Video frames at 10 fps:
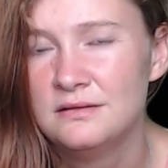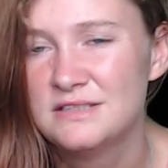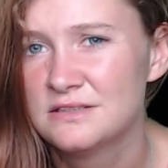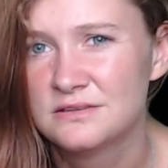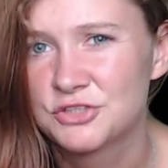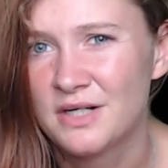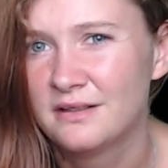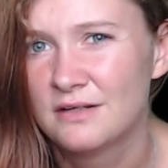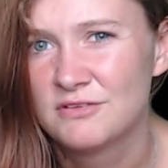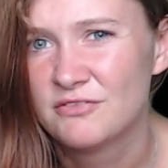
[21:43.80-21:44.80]
didn't try and
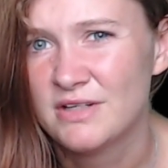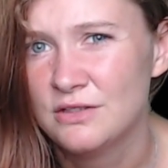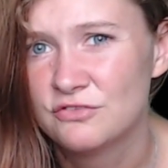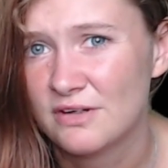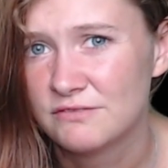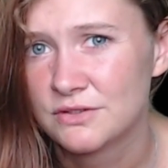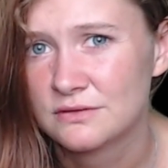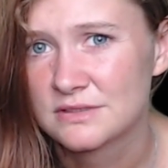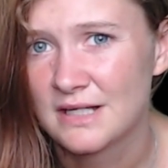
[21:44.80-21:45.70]
get rid of any other evidence.